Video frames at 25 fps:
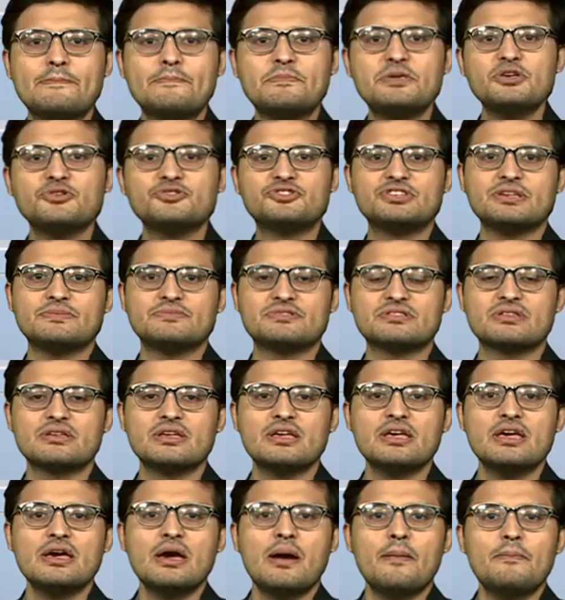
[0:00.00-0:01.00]
Museums.
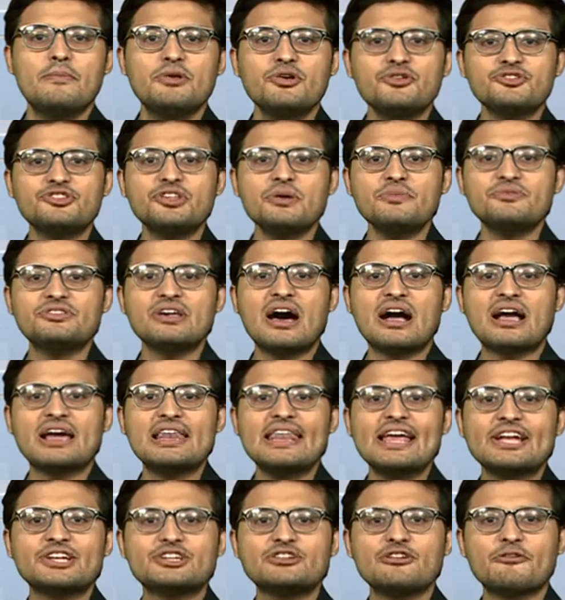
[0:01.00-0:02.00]
Museums are a
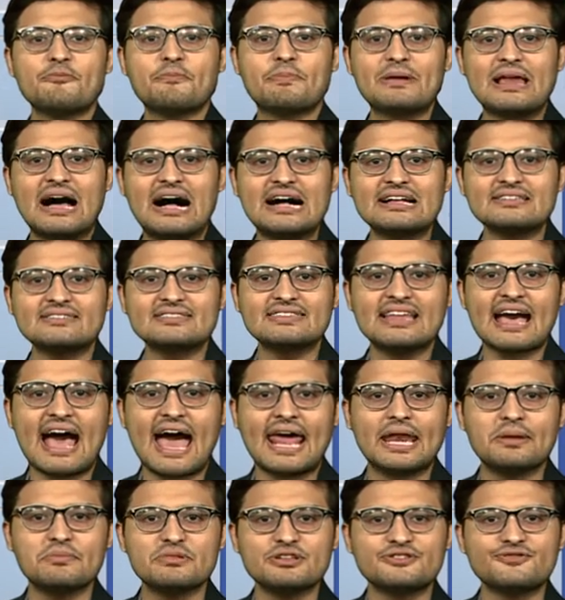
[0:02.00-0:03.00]
collection of plants and
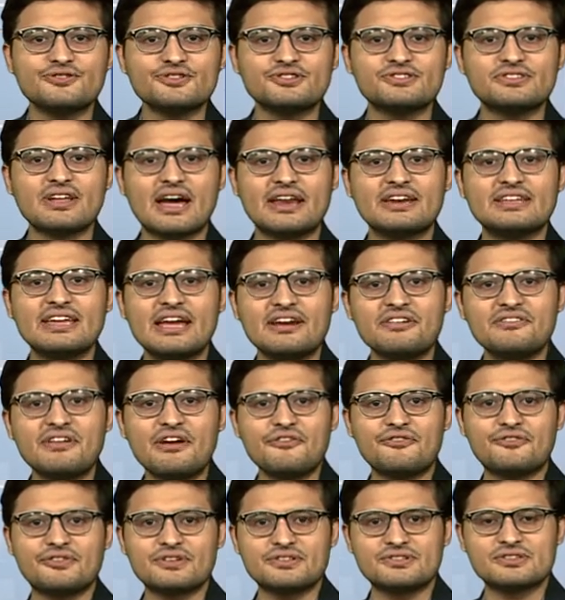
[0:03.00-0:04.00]
animals for study and
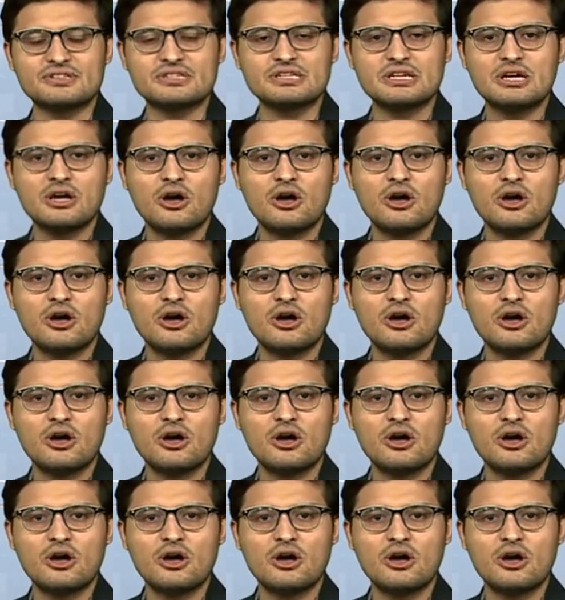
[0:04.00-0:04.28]
reference.